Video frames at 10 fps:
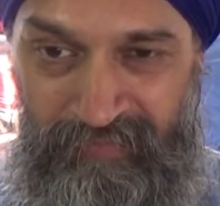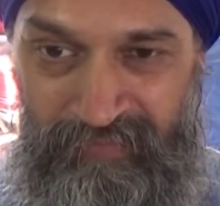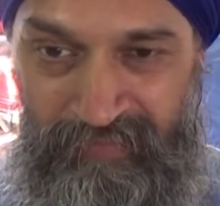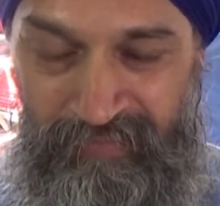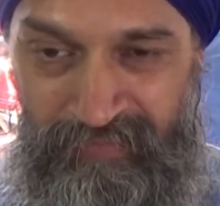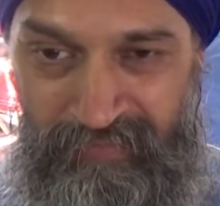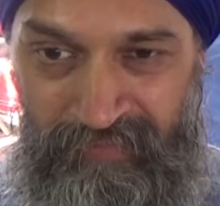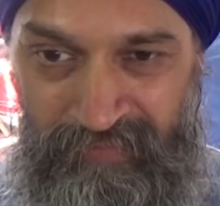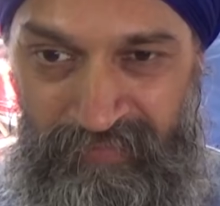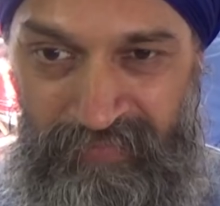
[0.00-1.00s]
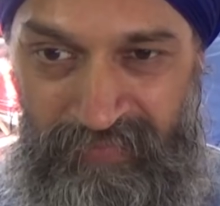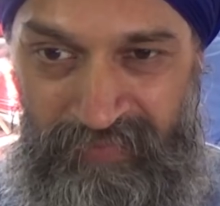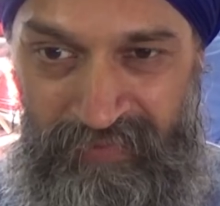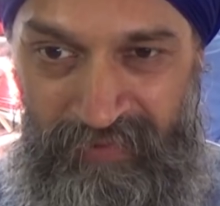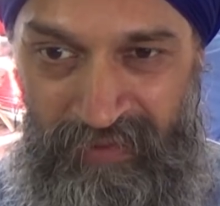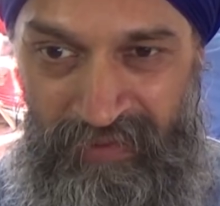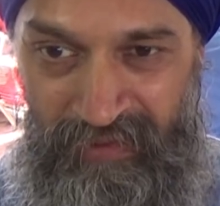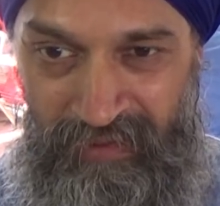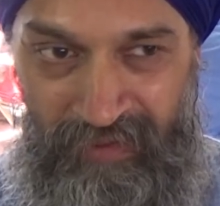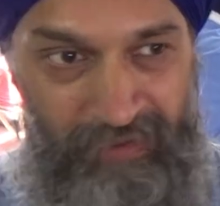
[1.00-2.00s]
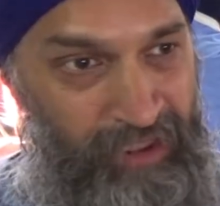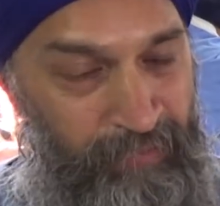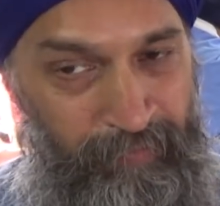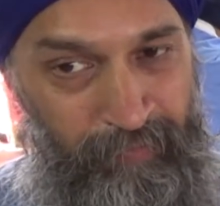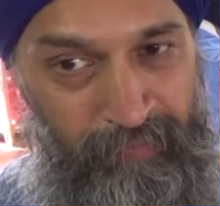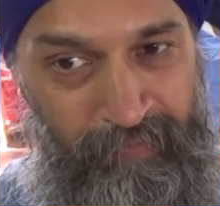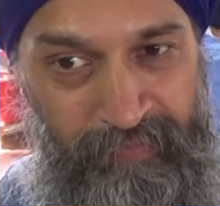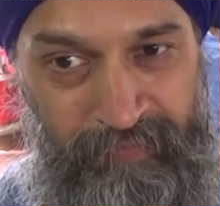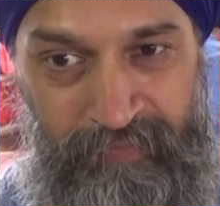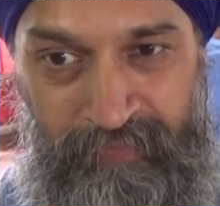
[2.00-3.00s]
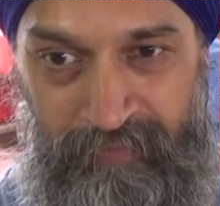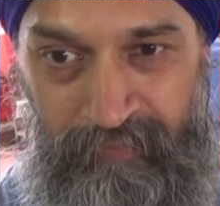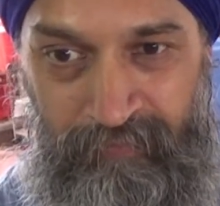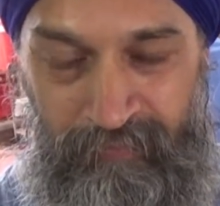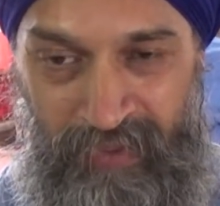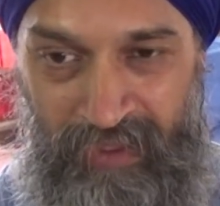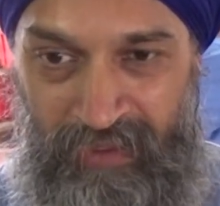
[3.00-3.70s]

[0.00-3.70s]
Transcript: Who funds this? Is it the council or the government?